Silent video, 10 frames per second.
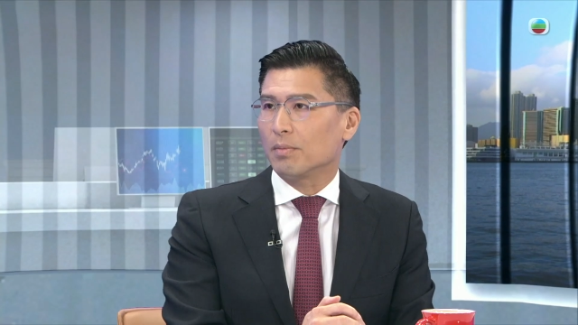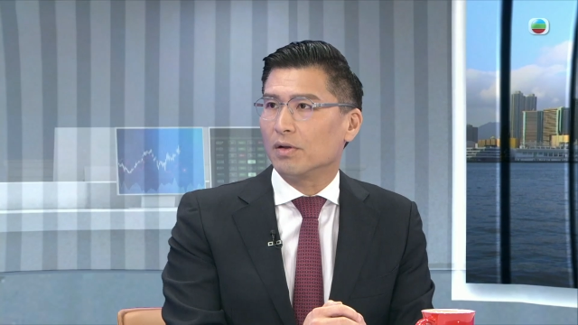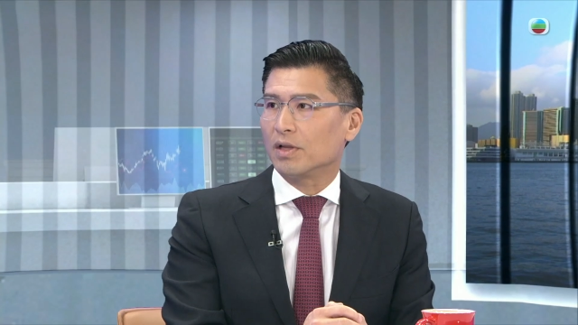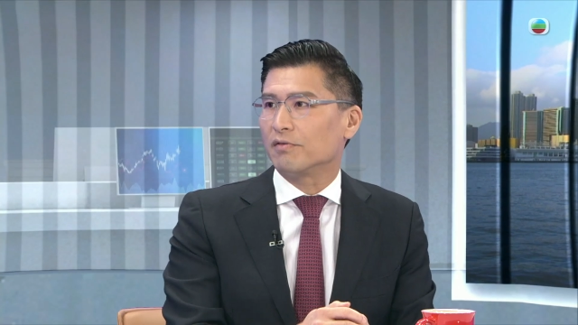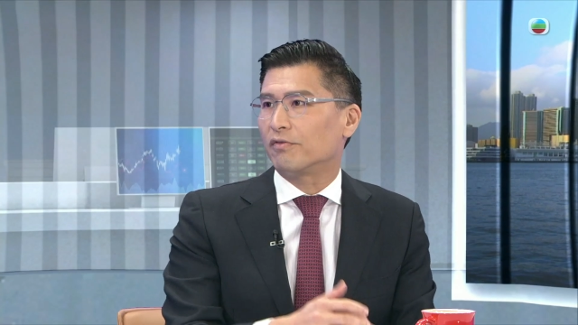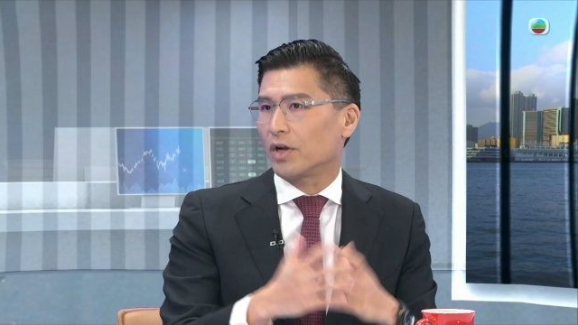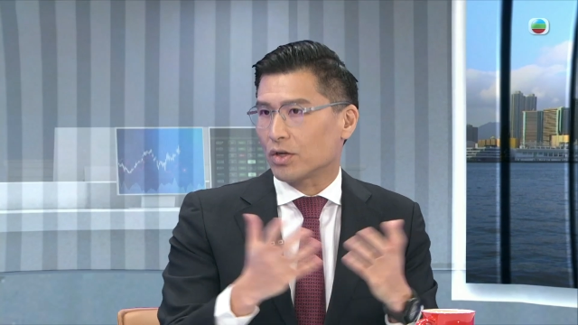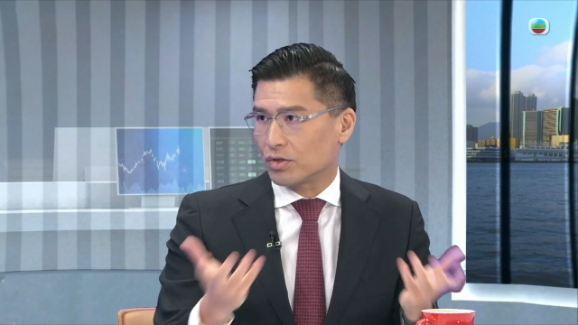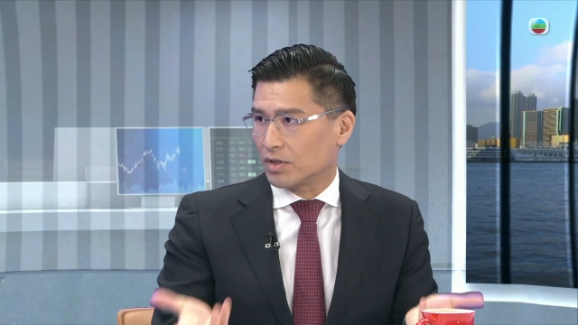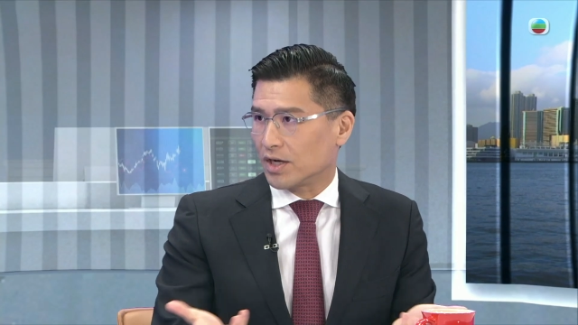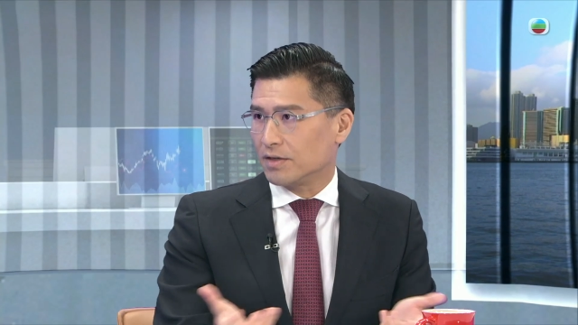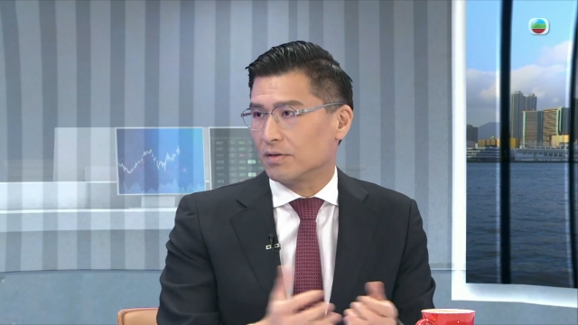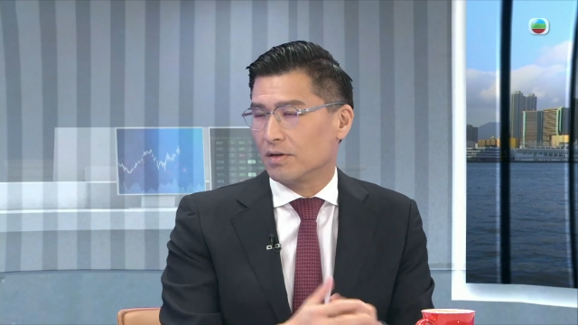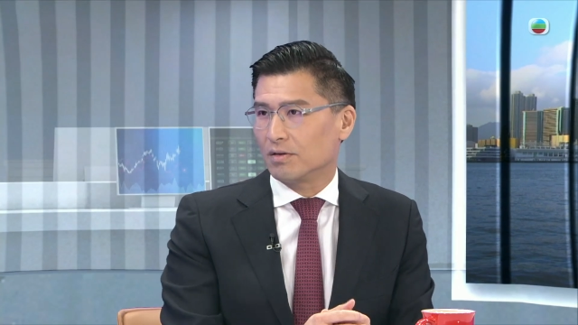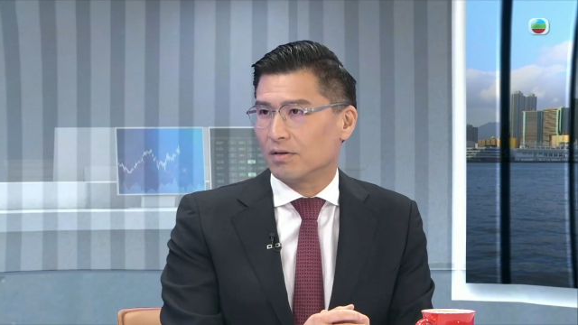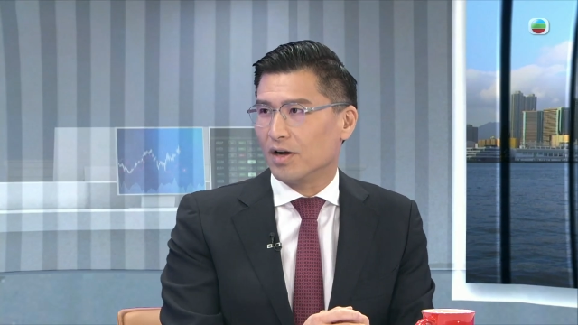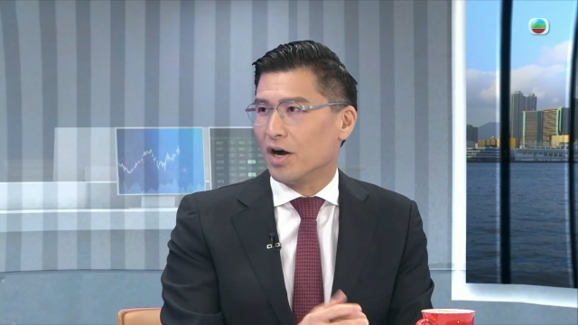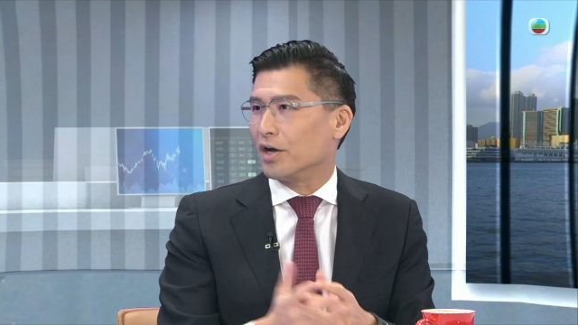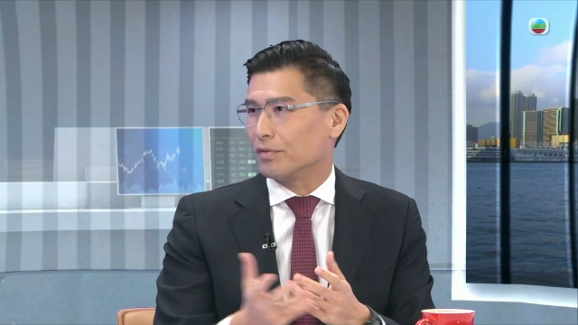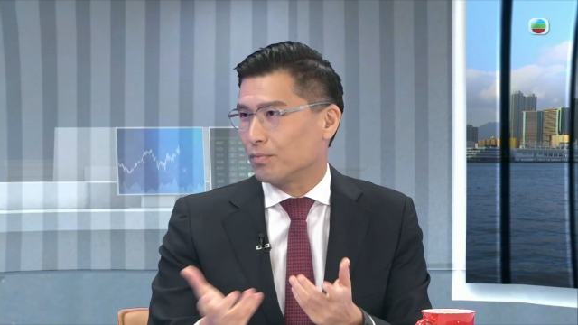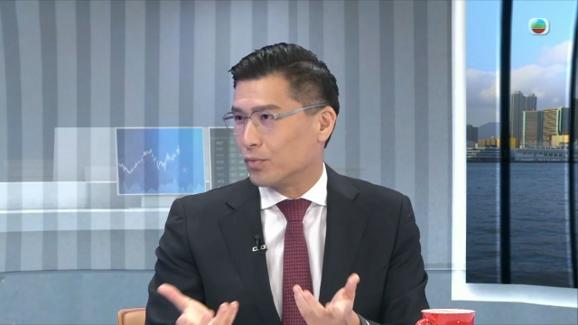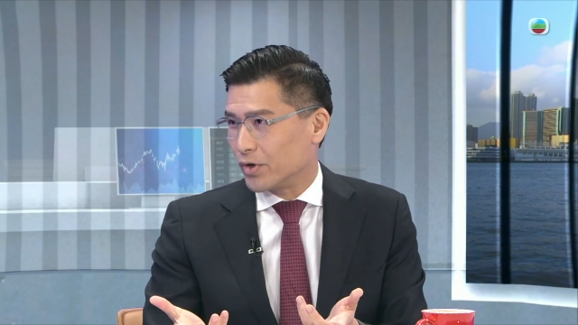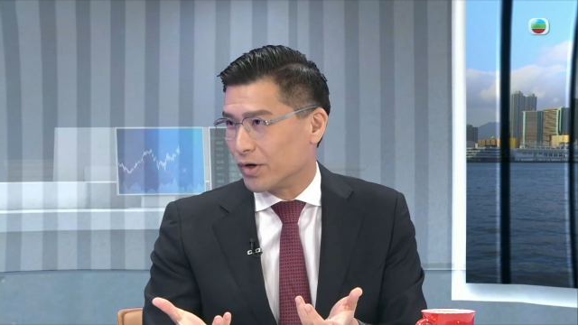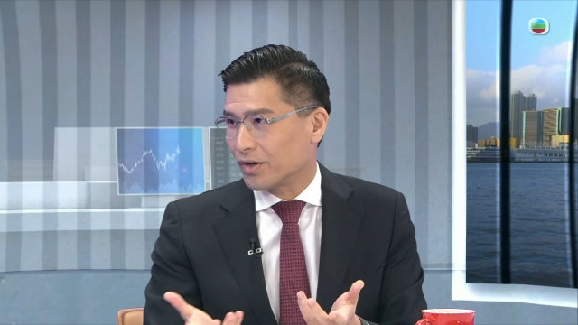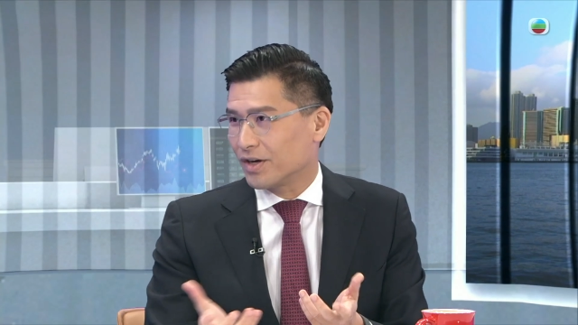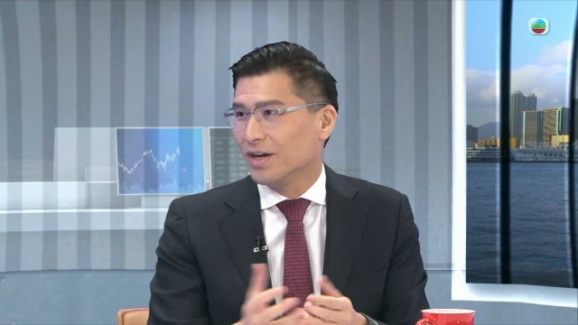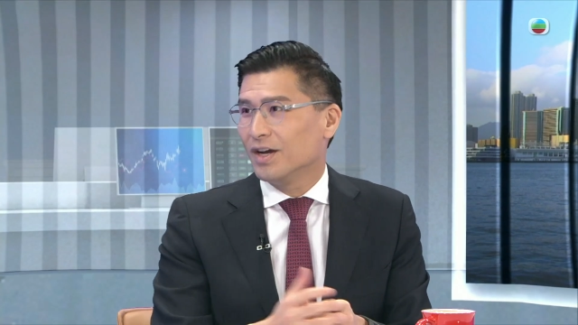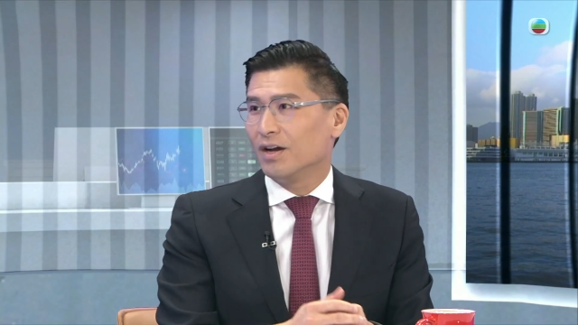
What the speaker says: about, like fractionizing artwork.